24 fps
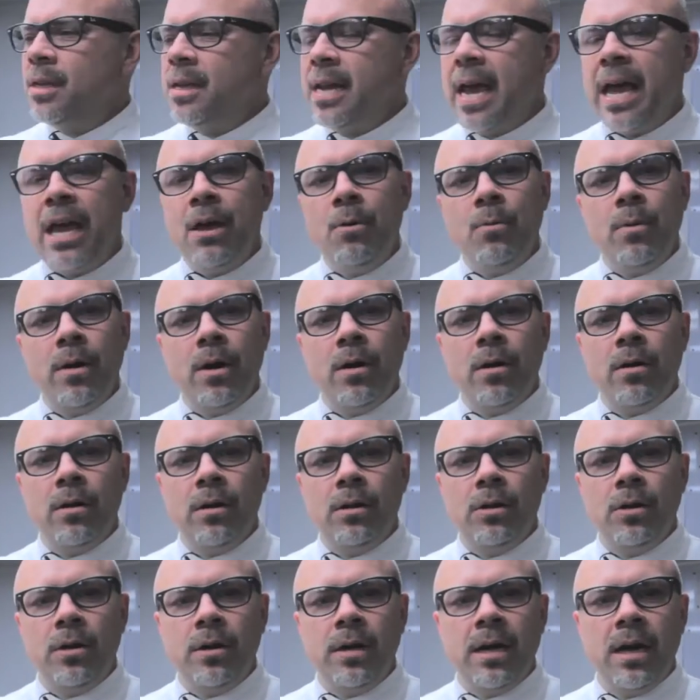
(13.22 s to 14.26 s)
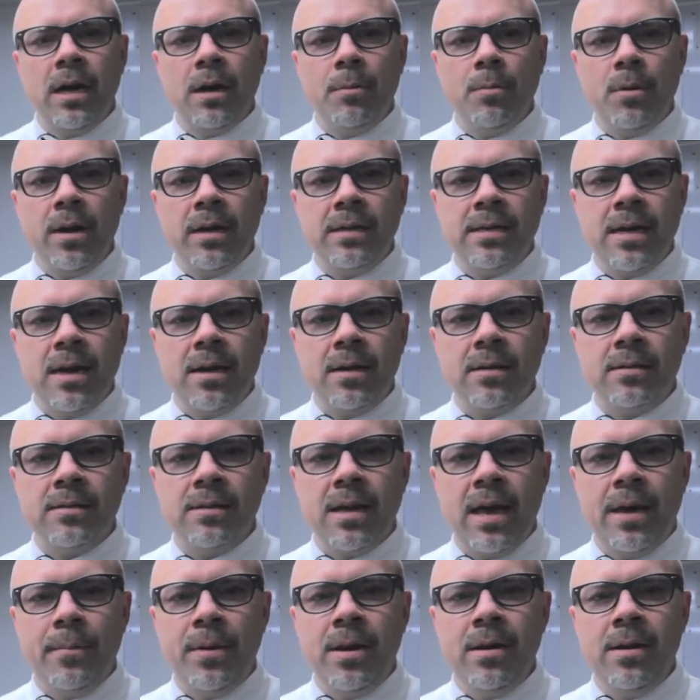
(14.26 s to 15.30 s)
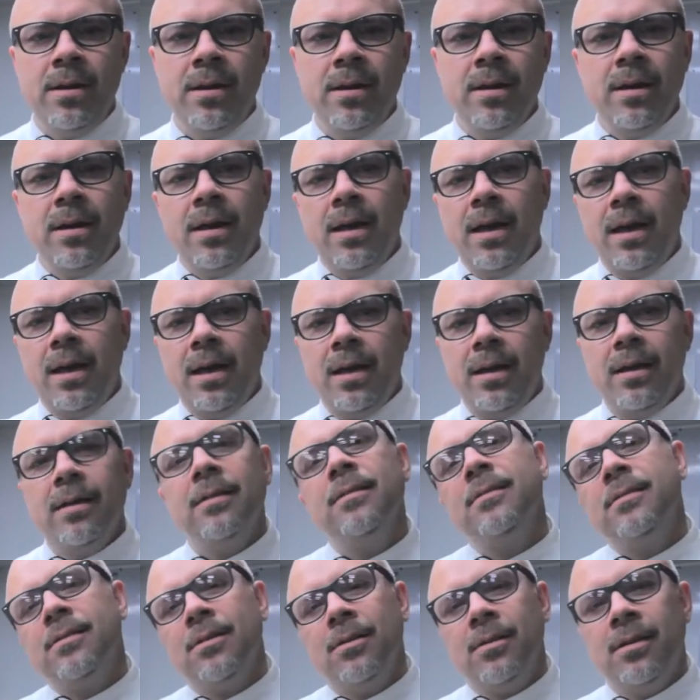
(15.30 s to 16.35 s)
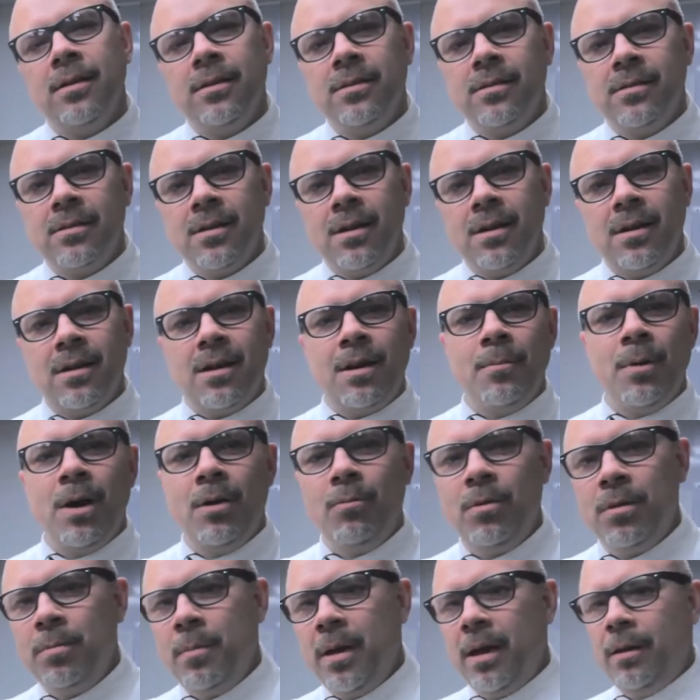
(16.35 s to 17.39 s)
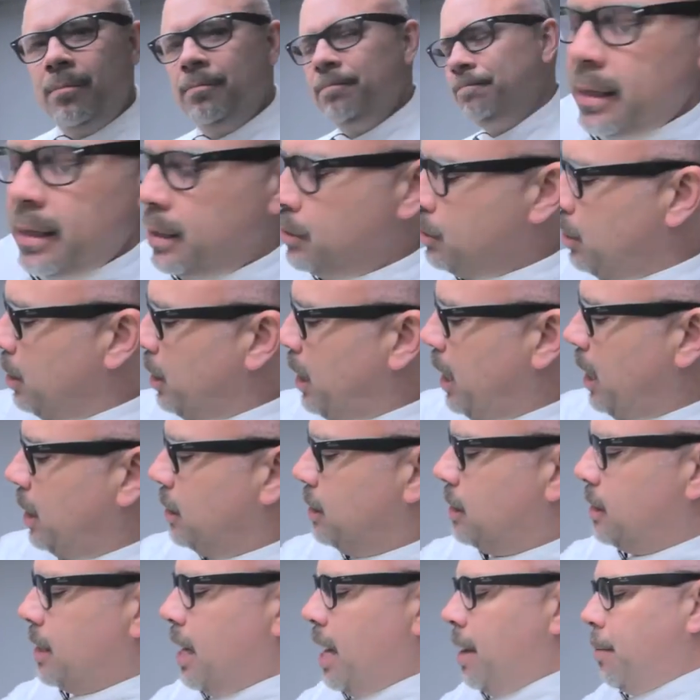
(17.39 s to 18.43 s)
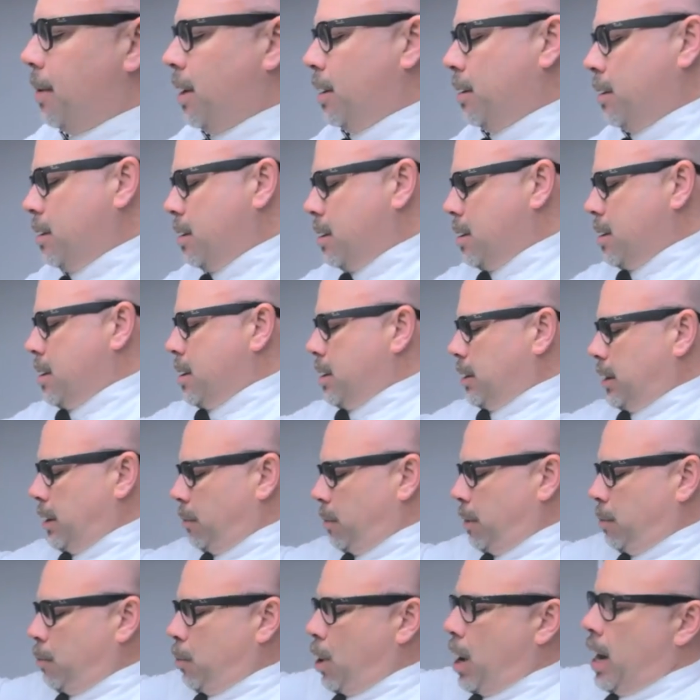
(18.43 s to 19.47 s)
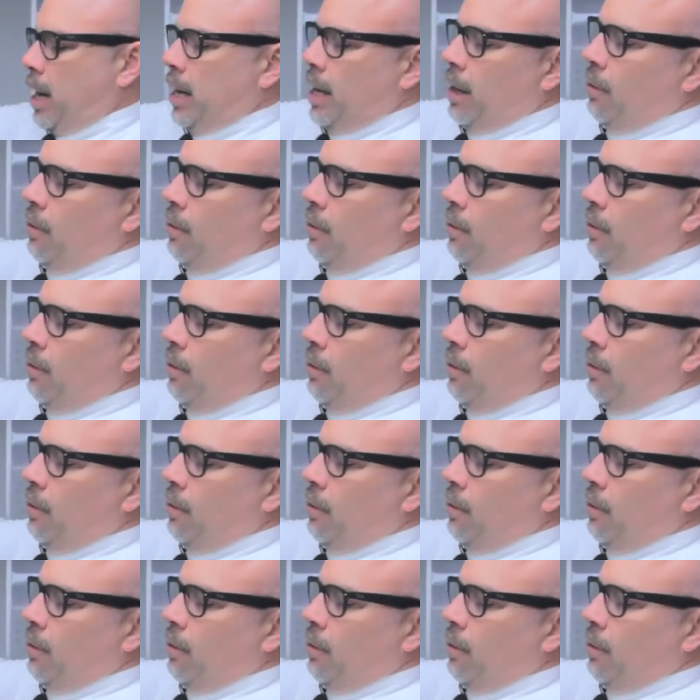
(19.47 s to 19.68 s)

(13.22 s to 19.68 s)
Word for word: Today we are going to learn how to break down a salmon, and so let's uh, come on with me. These are king salmon that we brought